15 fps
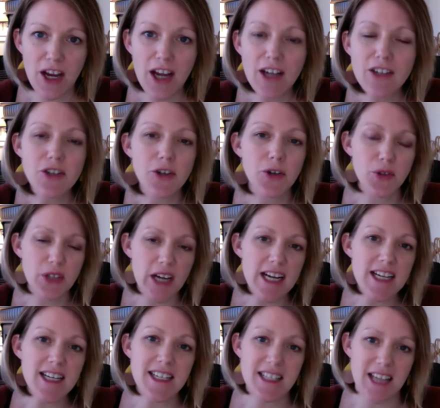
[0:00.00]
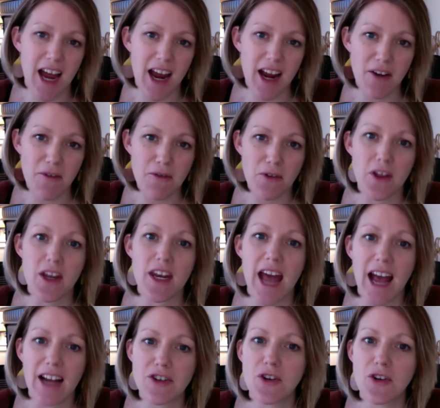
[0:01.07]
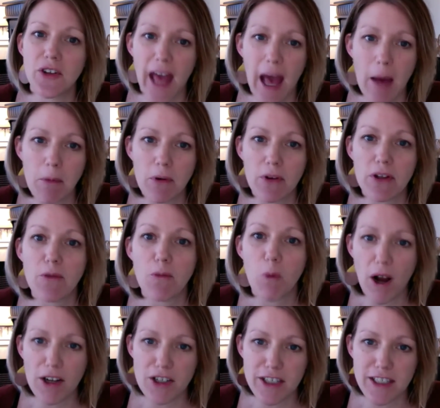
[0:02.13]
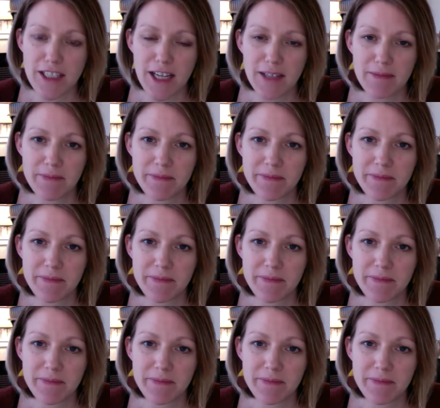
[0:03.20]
to create a design for the national capitol in Washington.